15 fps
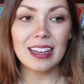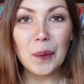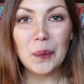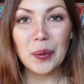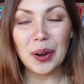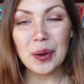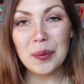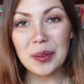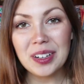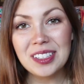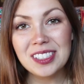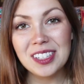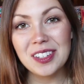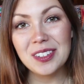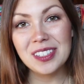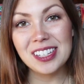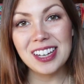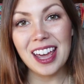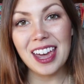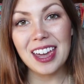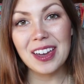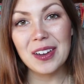But what I wanted to do
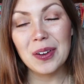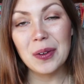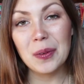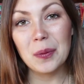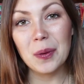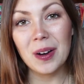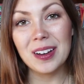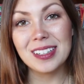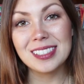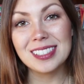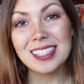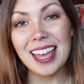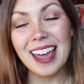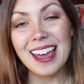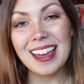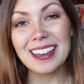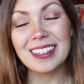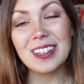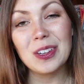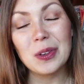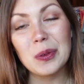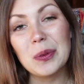today was a
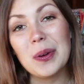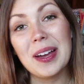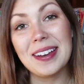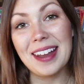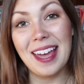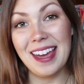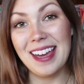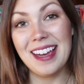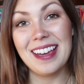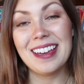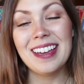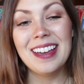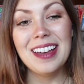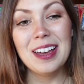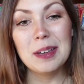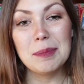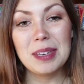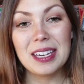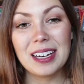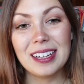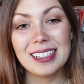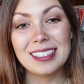Q&A
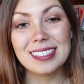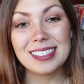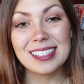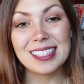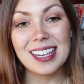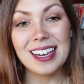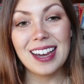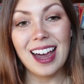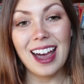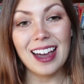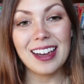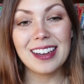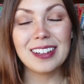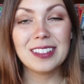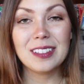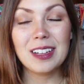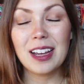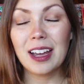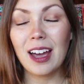because I,